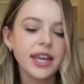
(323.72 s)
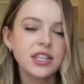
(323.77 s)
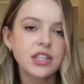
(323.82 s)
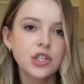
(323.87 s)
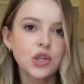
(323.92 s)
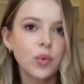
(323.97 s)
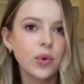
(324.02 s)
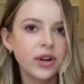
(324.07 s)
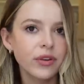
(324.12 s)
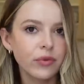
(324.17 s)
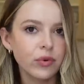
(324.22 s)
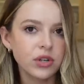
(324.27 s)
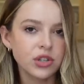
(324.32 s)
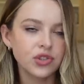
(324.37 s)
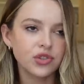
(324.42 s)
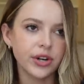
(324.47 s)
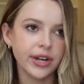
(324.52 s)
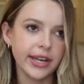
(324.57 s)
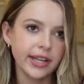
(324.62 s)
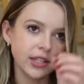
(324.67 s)
has 24
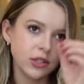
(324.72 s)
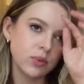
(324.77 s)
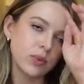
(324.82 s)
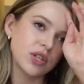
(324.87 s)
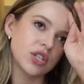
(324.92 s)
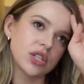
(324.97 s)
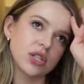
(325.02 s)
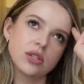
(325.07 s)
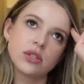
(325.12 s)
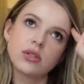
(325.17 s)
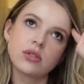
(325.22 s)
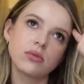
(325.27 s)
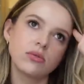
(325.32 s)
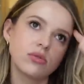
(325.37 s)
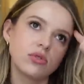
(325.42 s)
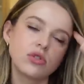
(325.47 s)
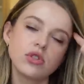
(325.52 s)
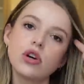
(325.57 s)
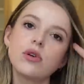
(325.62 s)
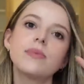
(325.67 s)
strains, which is
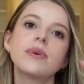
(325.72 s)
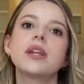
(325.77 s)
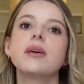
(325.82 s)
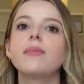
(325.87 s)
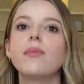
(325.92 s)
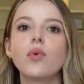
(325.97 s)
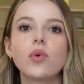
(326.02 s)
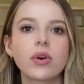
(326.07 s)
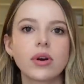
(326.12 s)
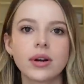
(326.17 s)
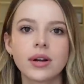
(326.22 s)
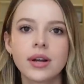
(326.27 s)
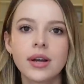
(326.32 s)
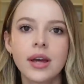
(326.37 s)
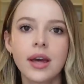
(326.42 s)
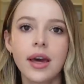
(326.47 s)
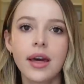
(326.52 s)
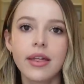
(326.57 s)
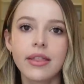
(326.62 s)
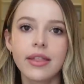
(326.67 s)
so many more
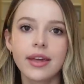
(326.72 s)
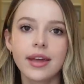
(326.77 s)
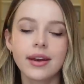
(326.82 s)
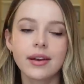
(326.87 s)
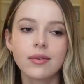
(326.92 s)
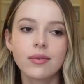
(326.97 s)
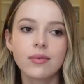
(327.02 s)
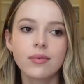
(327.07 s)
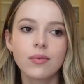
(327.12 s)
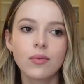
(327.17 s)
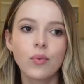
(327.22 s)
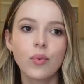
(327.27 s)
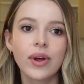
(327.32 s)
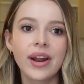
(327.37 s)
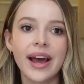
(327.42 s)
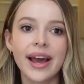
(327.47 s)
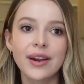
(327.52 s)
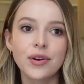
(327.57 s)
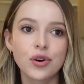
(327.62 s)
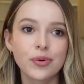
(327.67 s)
than what
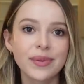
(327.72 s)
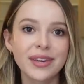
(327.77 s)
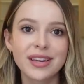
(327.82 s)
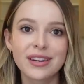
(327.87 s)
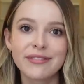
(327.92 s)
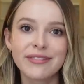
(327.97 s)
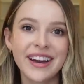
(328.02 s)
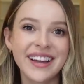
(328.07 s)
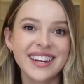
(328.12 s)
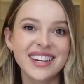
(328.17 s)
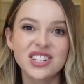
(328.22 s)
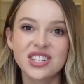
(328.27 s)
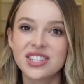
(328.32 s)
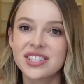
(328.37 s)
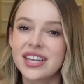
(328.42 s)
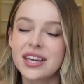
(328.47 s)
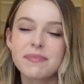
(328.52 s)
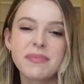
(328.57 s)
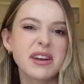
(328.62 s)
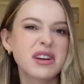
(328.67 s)
I normally can find at
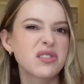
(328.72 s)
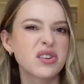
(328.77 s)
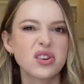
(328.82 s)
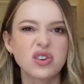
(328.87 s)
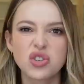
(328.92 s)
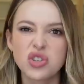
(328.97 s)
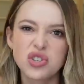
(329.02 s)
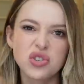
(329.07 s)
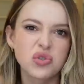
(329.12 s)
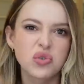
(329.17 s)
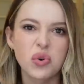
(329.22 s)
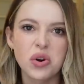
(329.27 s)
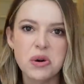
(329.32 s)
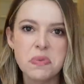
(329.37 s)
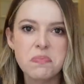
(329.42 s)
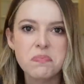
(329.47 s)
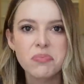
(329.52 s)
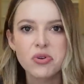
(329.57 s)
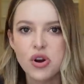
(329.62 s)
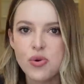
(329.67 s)
just like my grocery
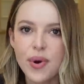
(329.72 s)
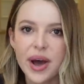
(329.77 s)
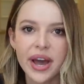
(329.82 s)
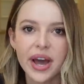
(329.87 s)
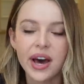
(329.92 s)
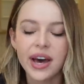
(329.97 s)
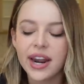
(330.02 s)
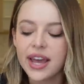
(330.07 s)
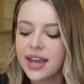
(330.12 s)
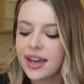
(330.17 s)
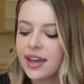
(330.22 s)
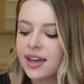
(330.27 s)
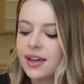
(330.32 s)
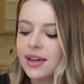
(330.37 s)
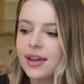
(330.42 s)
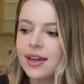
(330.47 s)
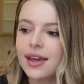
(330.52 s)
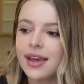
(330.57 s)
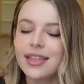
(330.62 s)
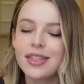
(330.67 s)
store probiotic
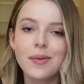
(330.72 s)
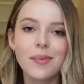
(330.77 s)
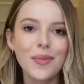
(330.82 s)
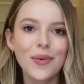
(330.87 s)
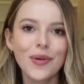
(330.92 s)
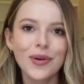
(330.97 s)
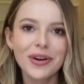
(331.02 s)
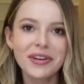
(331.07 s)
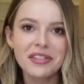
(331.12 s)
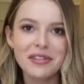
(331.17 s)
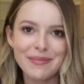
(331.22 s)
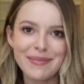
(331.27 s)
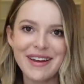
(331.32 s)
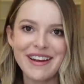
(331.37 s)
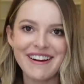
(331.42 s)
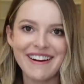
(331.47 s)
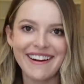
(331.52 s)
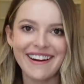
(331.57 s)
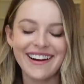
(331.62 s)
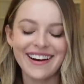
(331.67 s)
and the more the
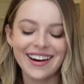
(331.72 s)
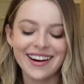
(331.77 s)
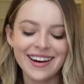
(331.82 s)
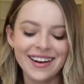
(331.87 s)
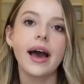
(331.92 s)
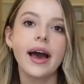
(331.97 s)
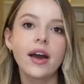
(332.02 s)
merrier.